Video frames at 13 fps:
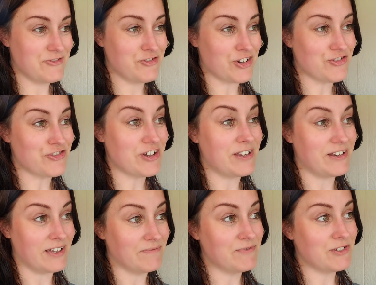I charged it
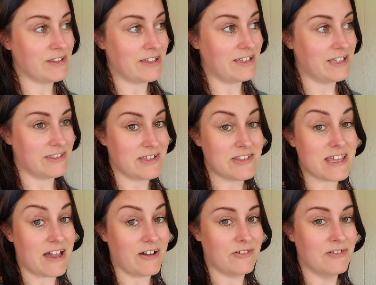enough to like get this
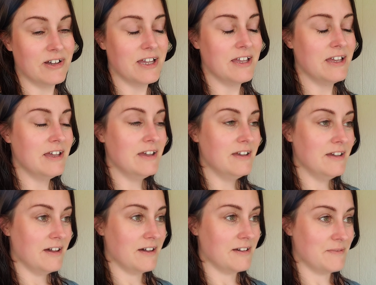out
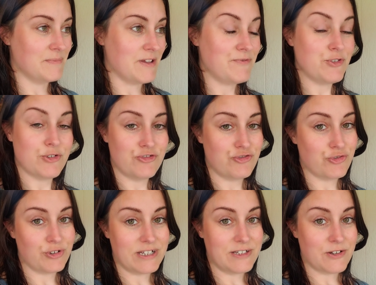um, if you
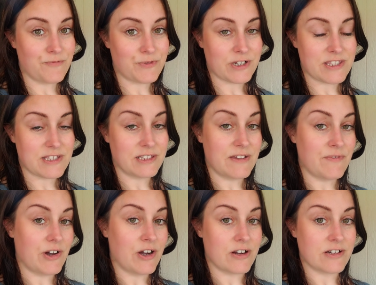enjoyed don't forget to leave
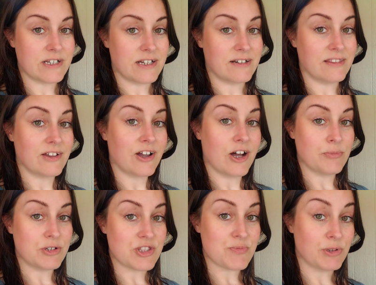a heart down in the
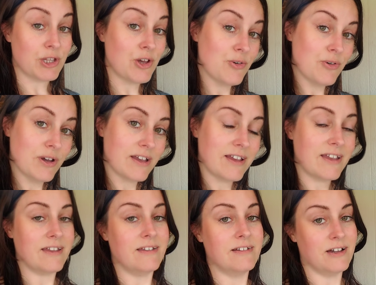comments below
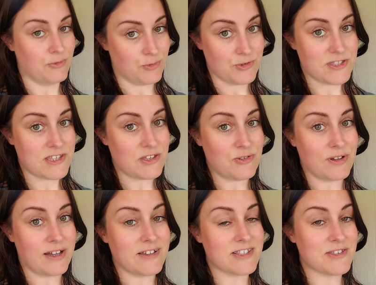and I will see you
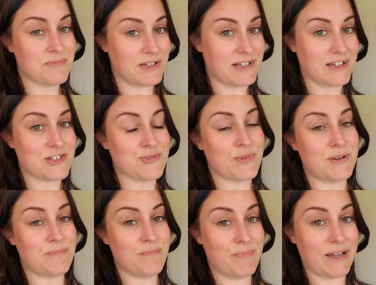guys in my next
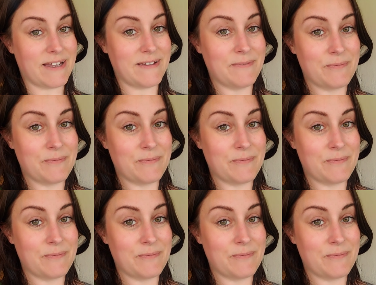one bye